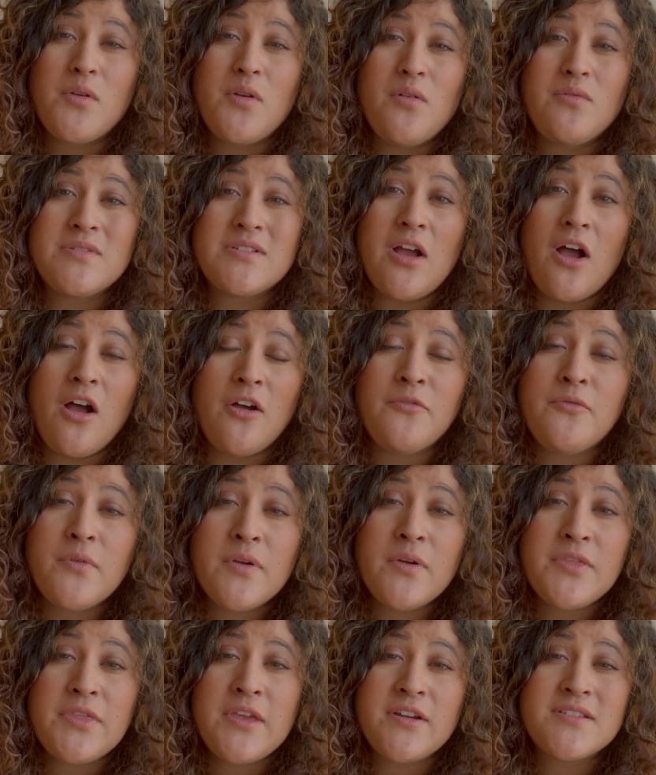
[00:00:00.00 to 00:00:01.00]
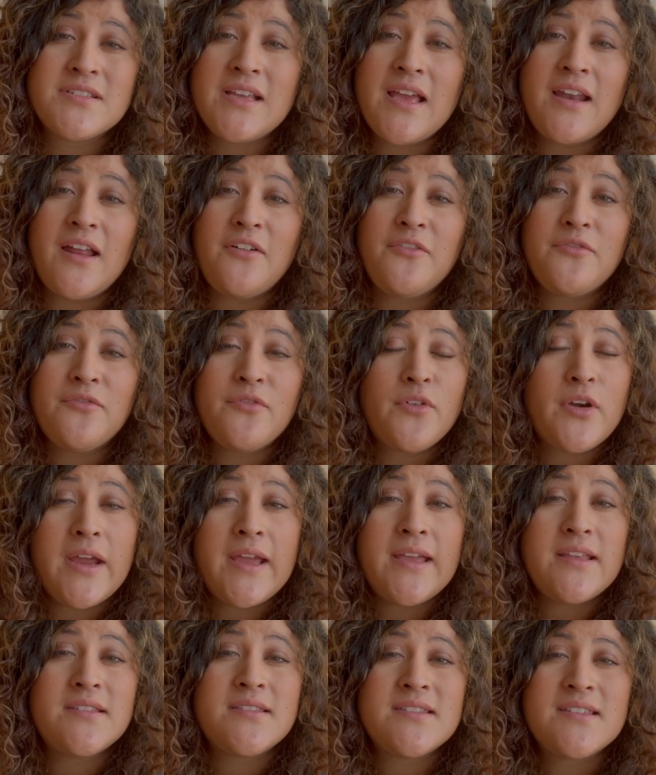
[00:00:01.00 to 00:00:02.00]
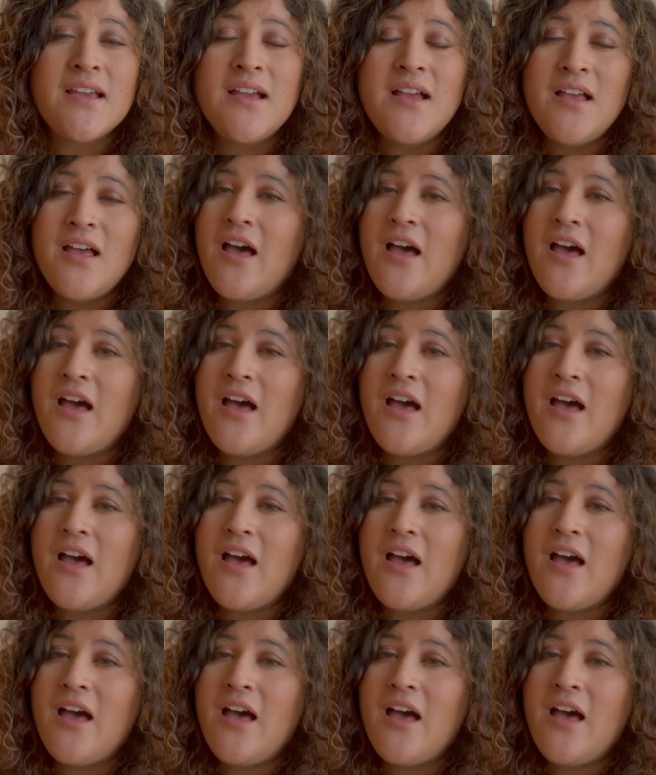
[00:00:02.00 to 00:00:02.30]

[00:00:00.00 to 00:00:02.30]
goes off with their set of friends,